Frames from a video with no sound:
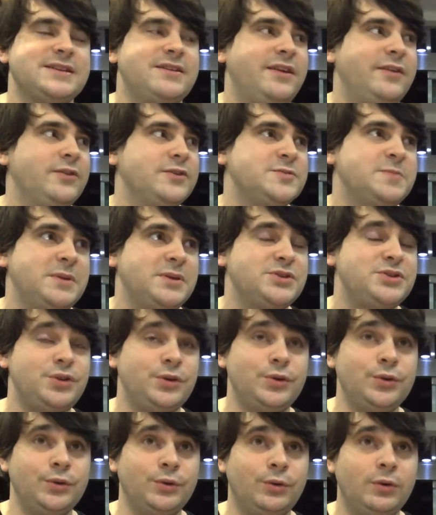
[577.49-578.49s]
I think there's been
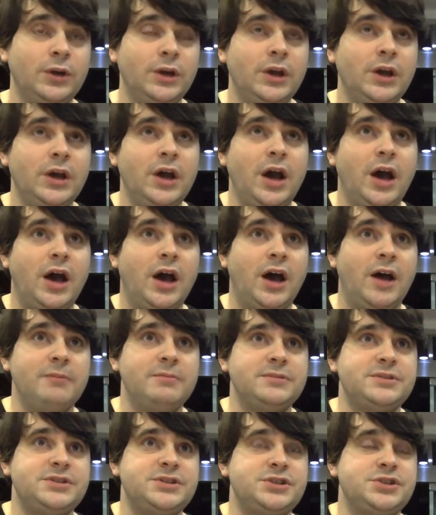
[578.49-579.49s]
two
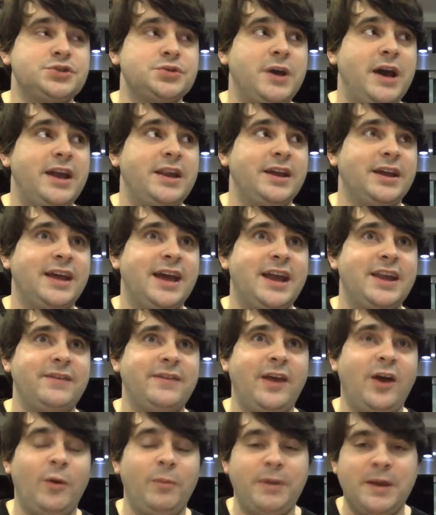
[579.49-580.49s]
um, to try to kind
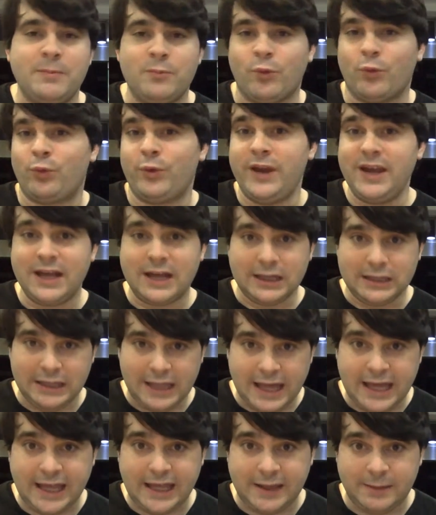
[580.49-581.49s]
of help him
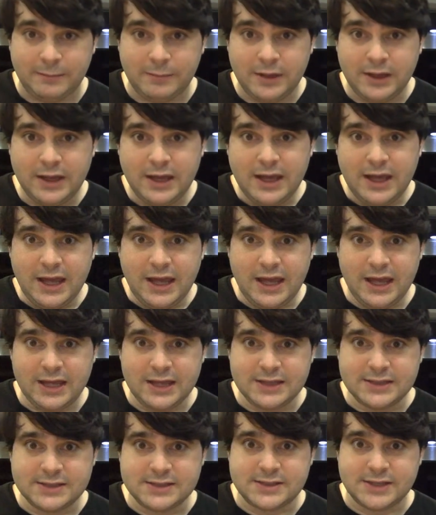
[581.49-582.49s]
reclaim
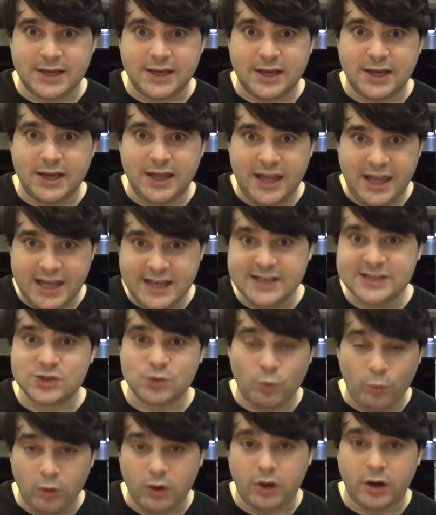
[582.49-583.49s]
his uh,
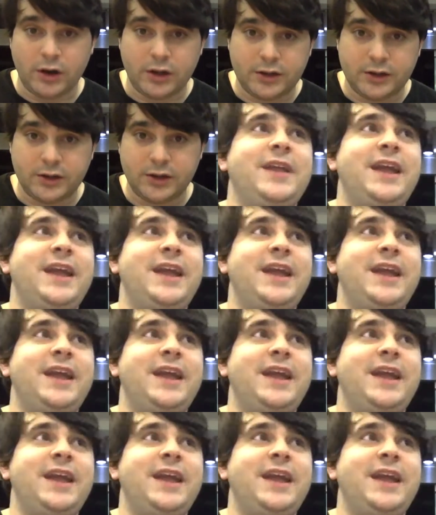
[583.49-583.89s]
his work.